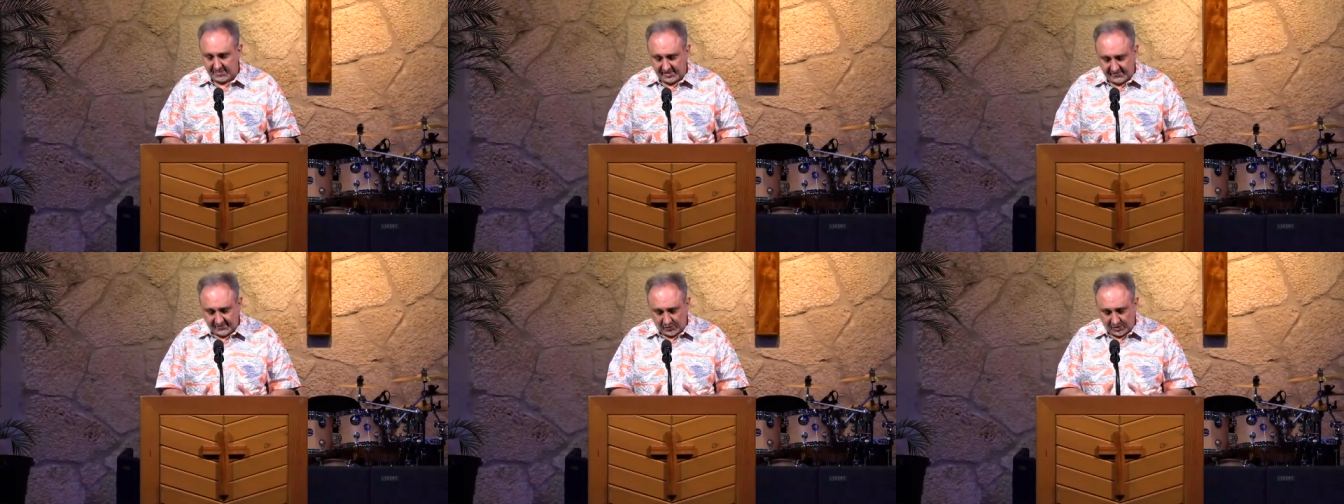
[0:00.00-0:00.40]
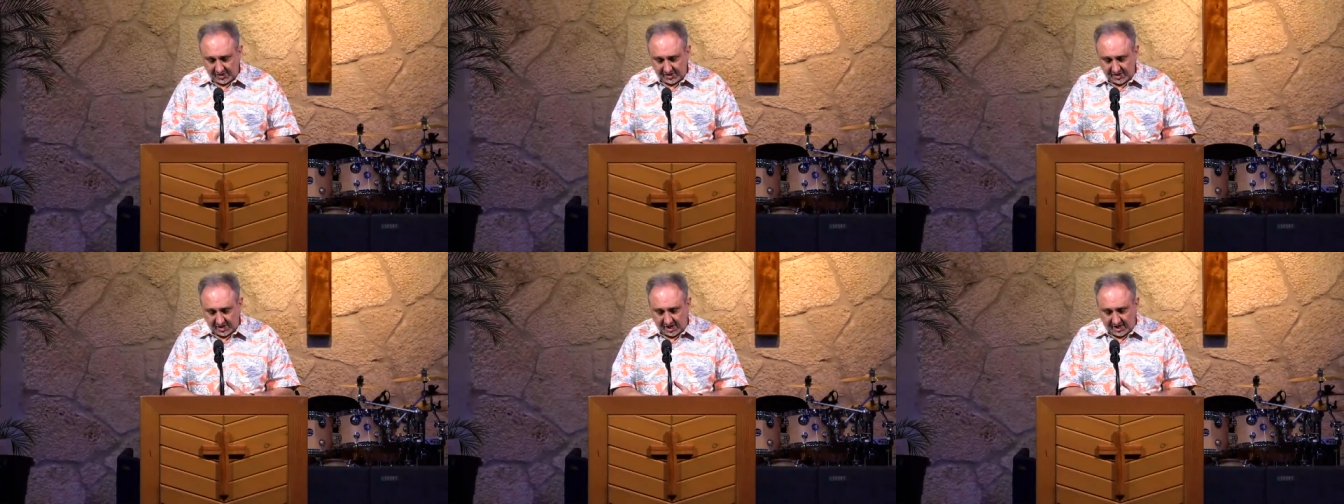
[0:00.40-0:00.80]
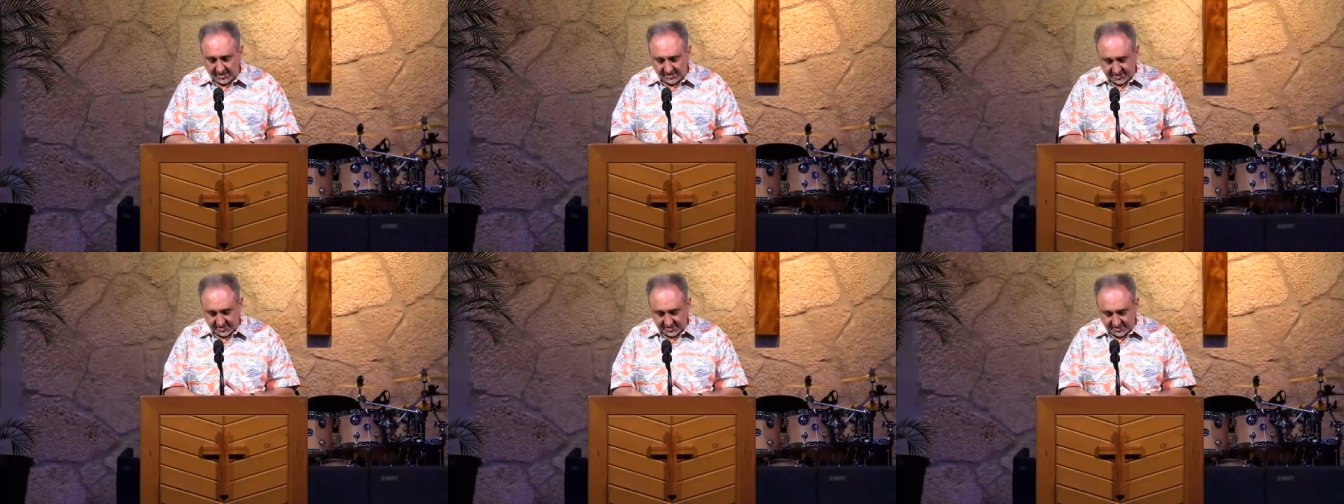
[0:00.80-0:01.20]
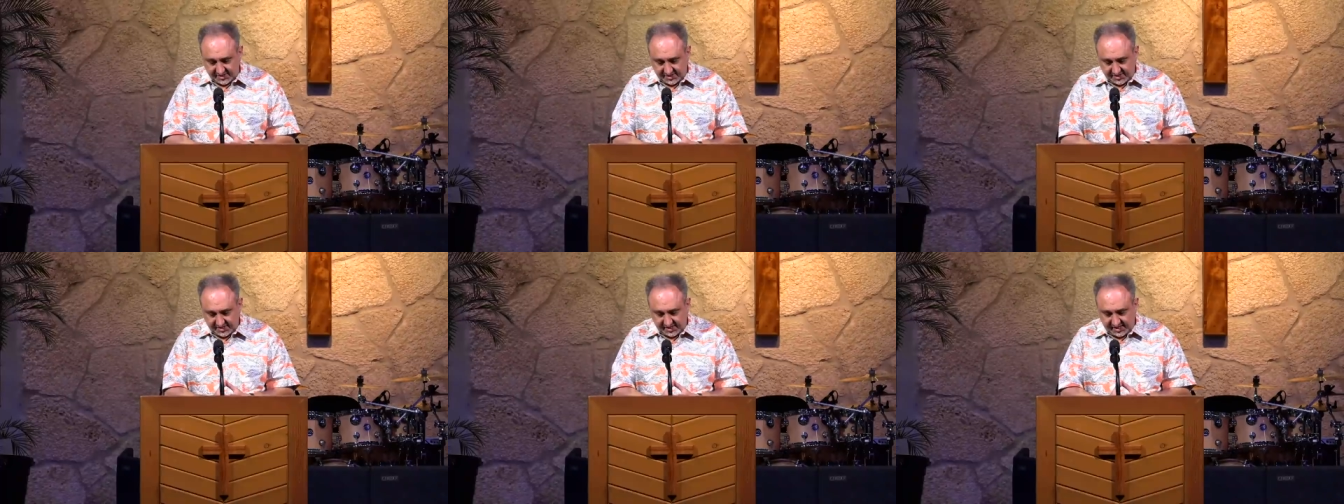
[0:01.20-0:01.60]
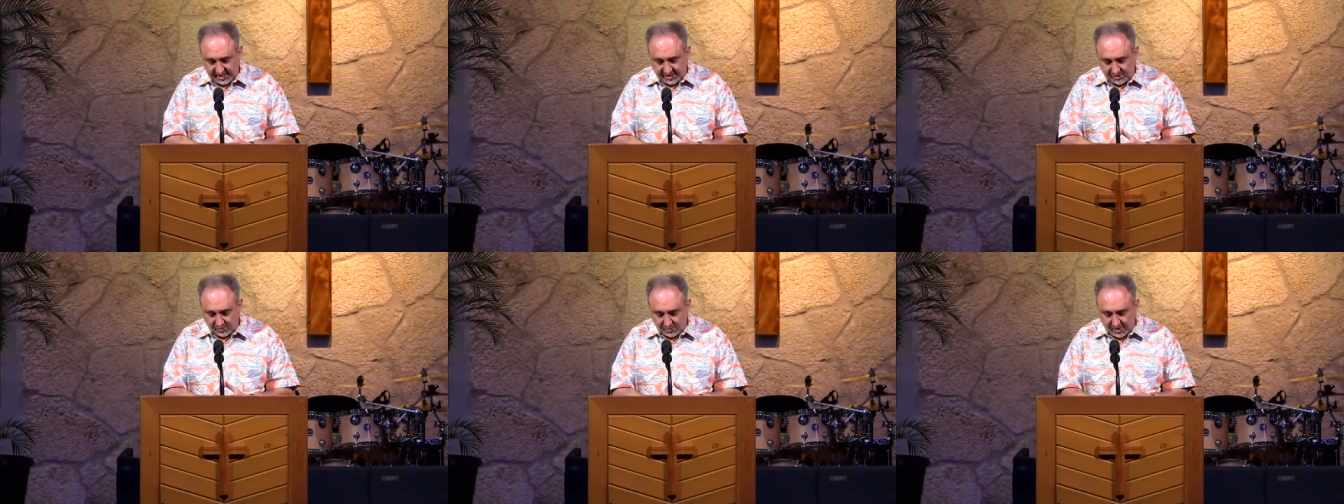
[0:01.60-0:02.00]
before it causes
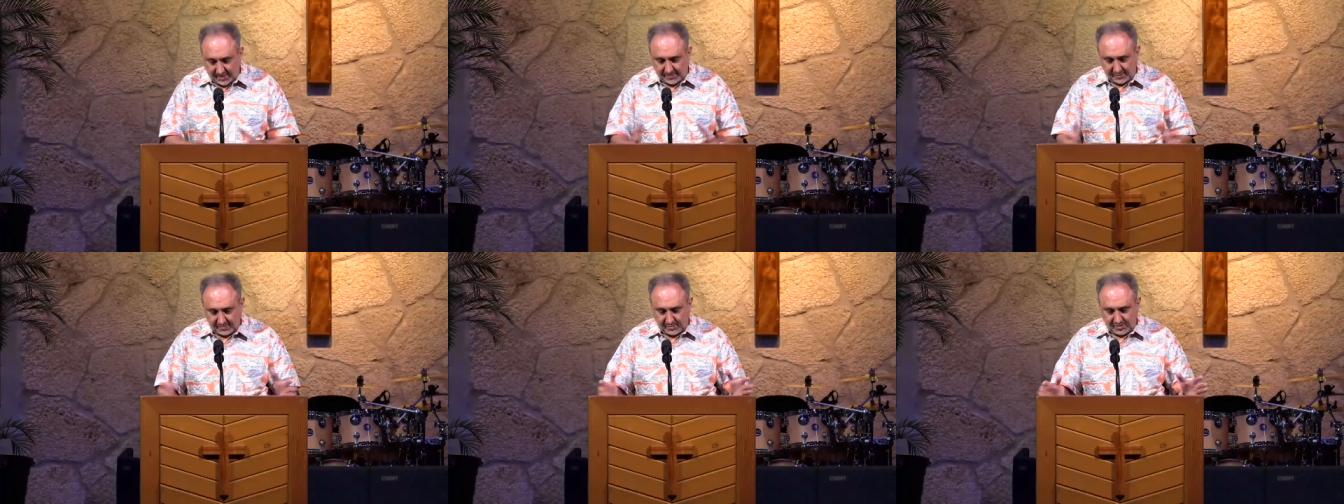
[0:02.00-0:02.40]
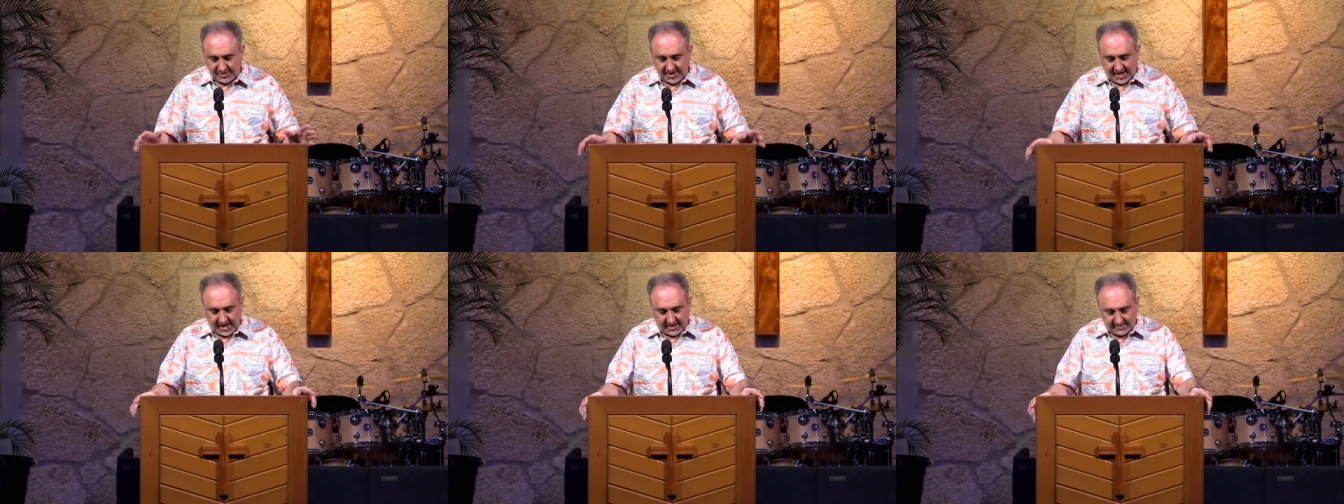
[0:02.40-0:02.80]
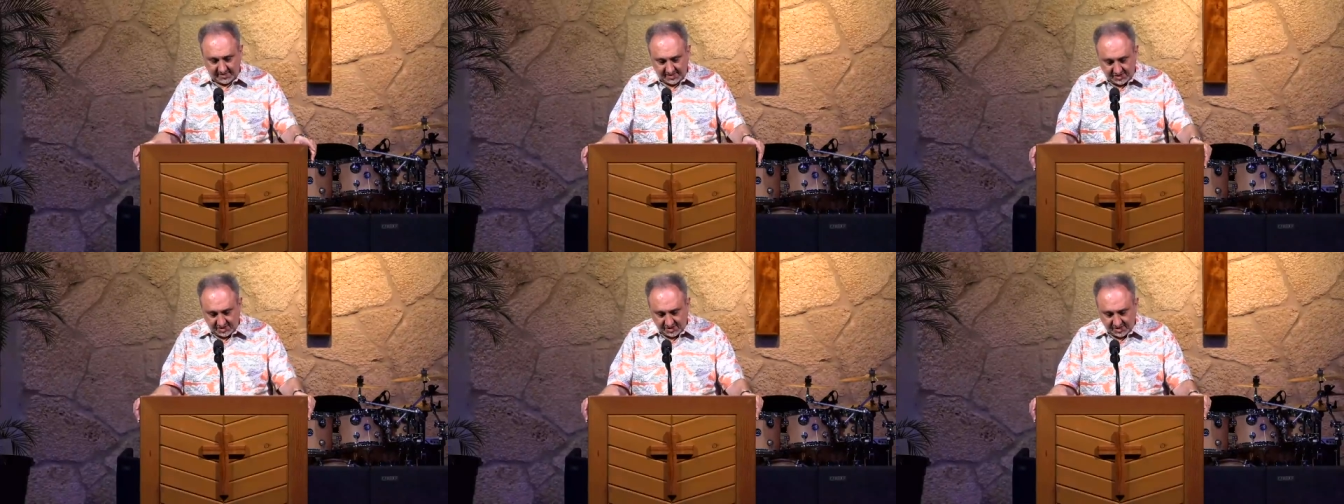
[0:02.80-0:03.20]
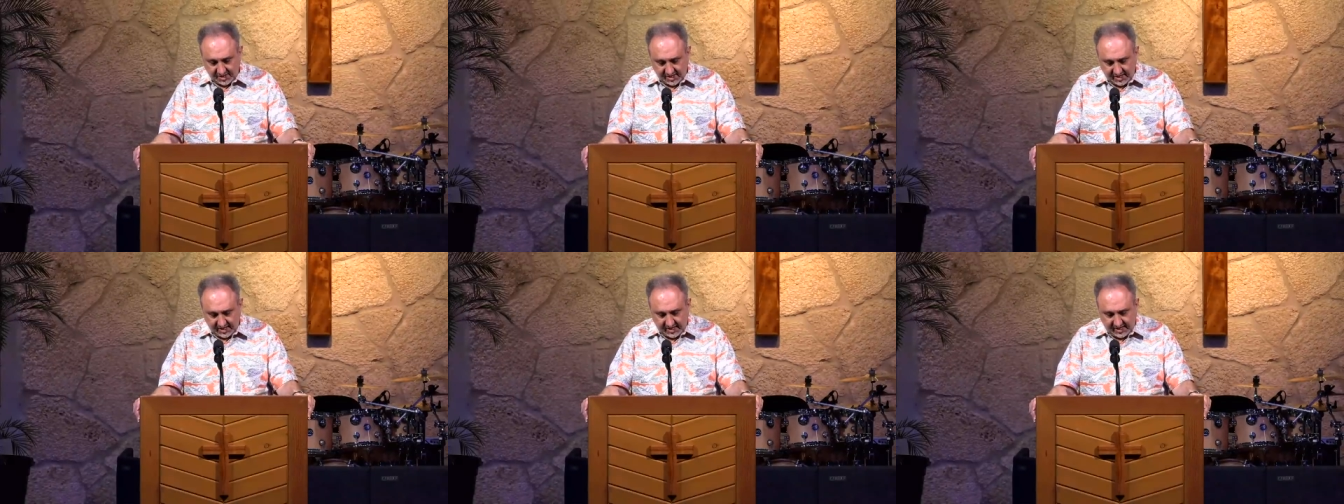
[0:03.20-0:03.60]
irreparable damage.